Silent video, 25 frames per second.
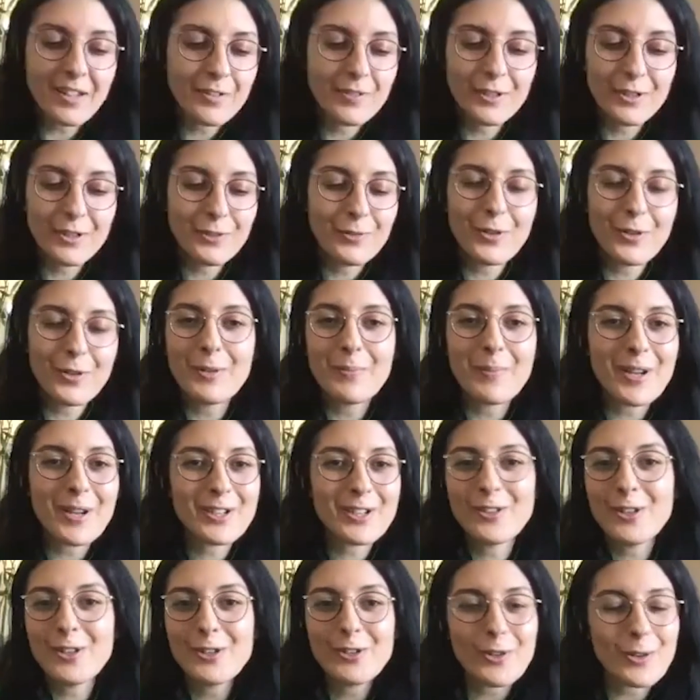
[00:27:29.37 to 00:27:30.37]
this very much,
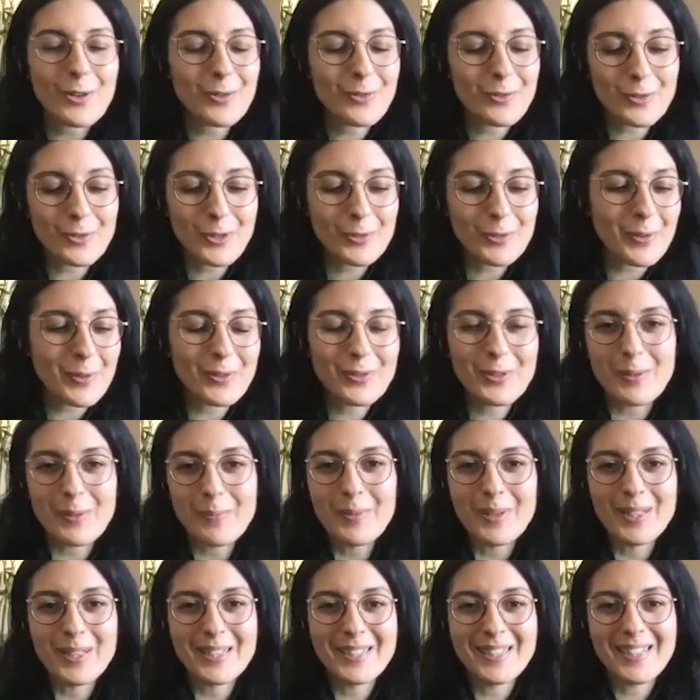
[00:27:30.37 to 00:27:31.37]
the joint
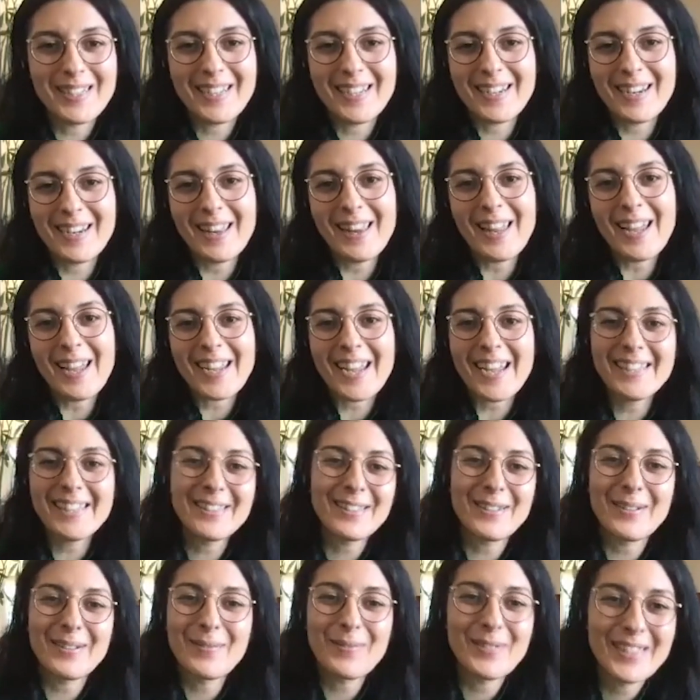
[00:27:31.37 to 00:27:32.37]
responsibility, and I like
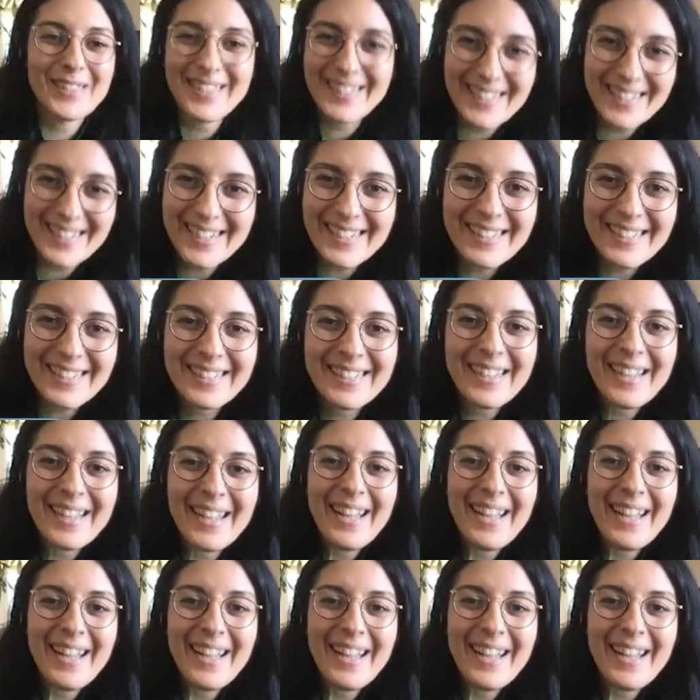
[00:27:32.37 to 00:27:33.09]
ending with this.